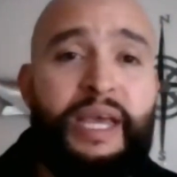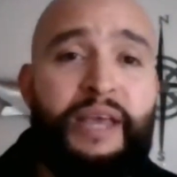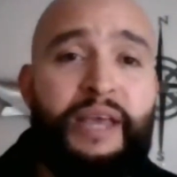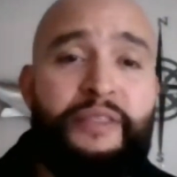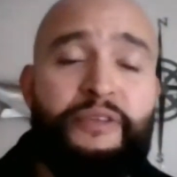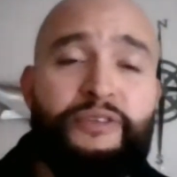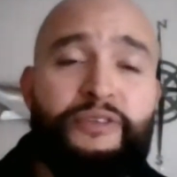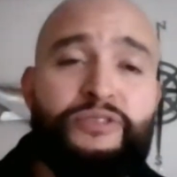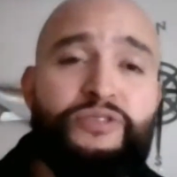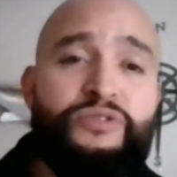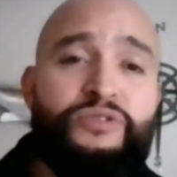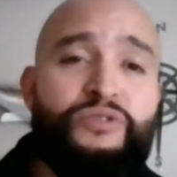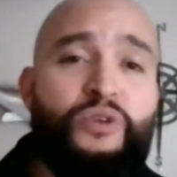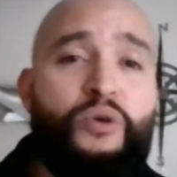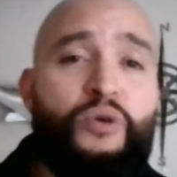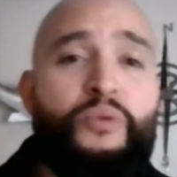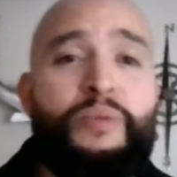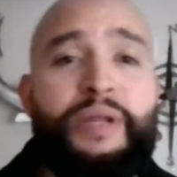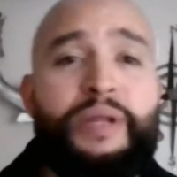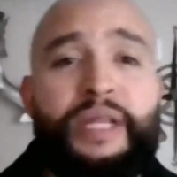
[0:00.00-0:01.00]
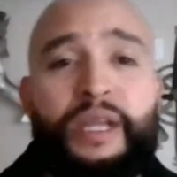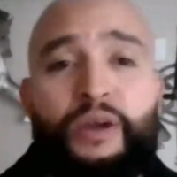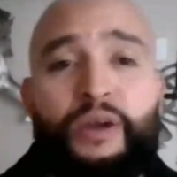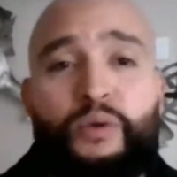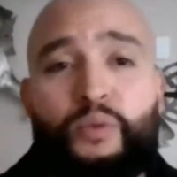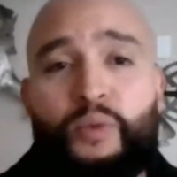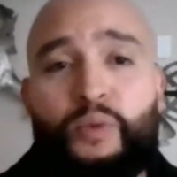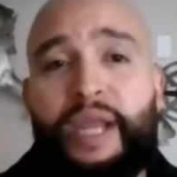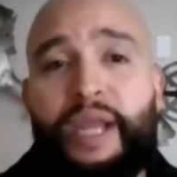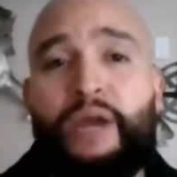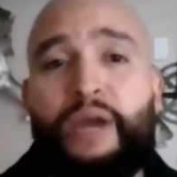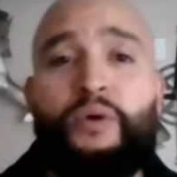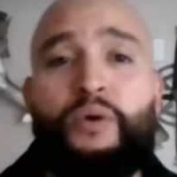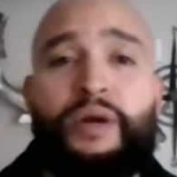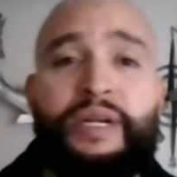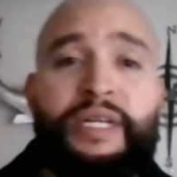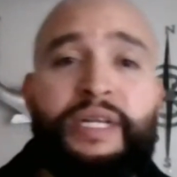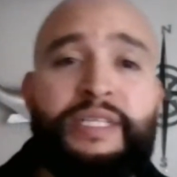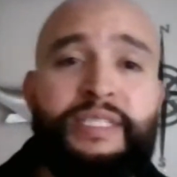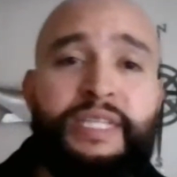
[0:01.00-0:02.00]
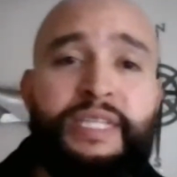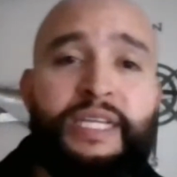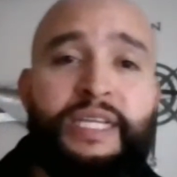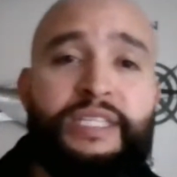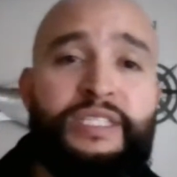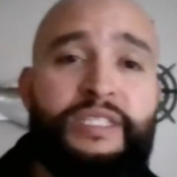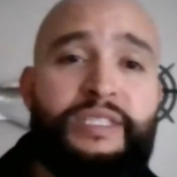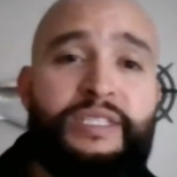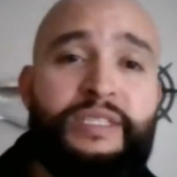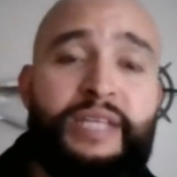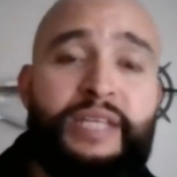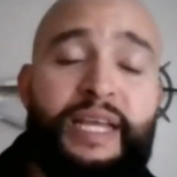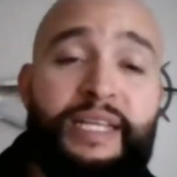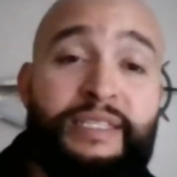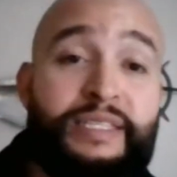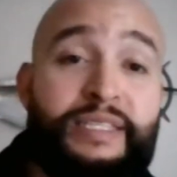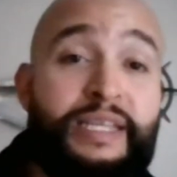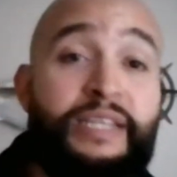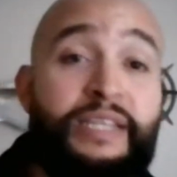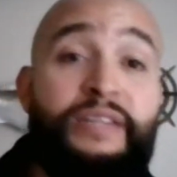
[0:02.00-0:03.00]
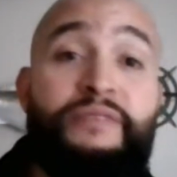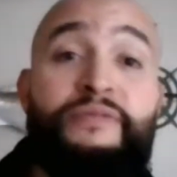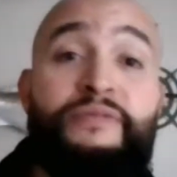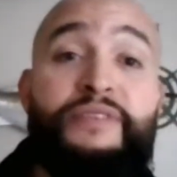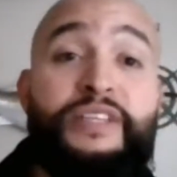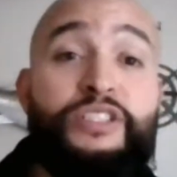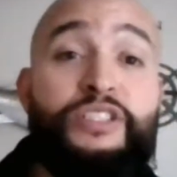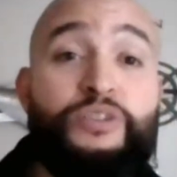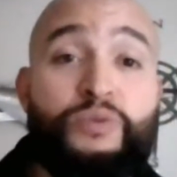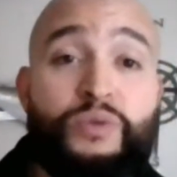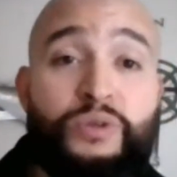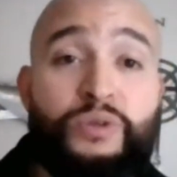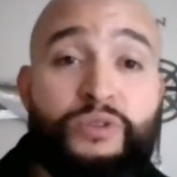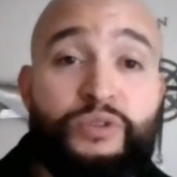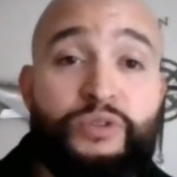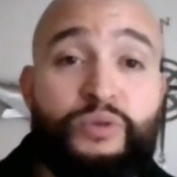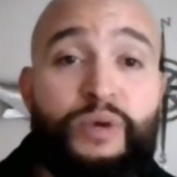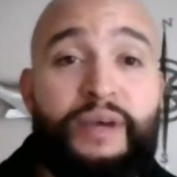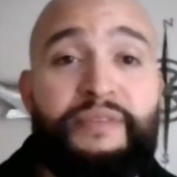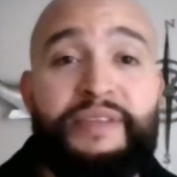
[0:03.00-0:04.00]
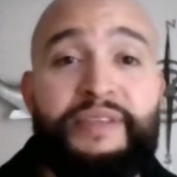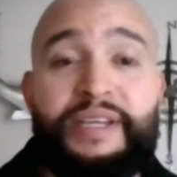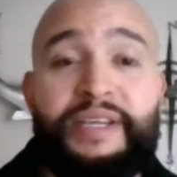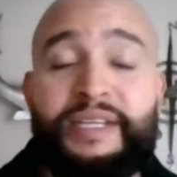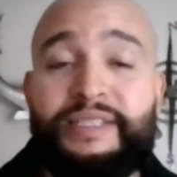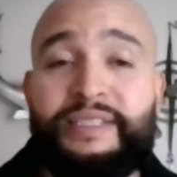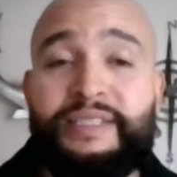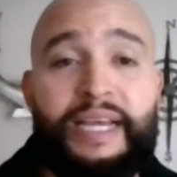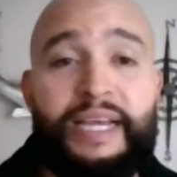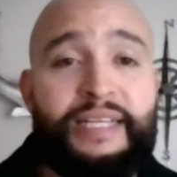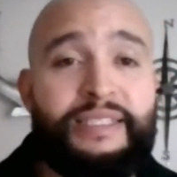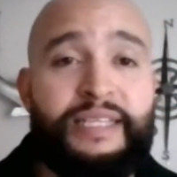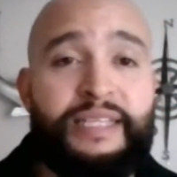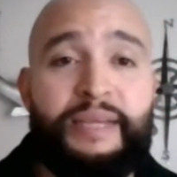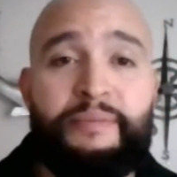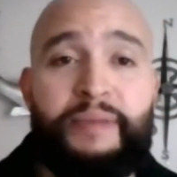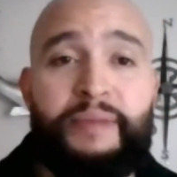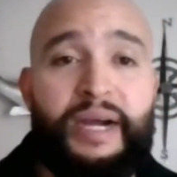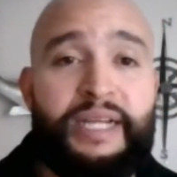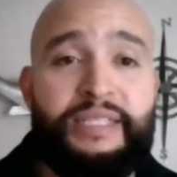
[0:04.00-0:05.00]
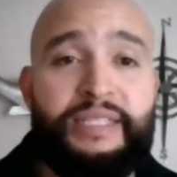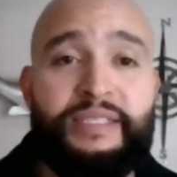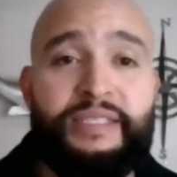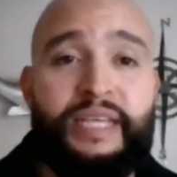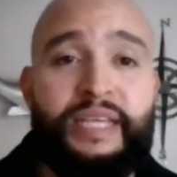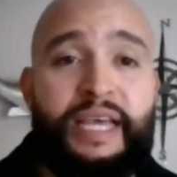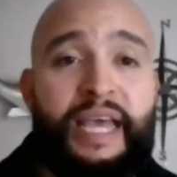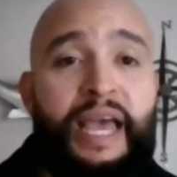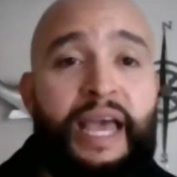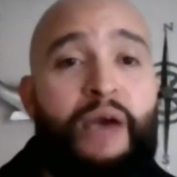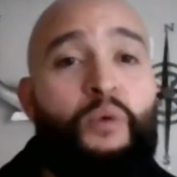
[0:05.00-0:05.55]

And there's so many great organizations and individuals who have the exact same mindset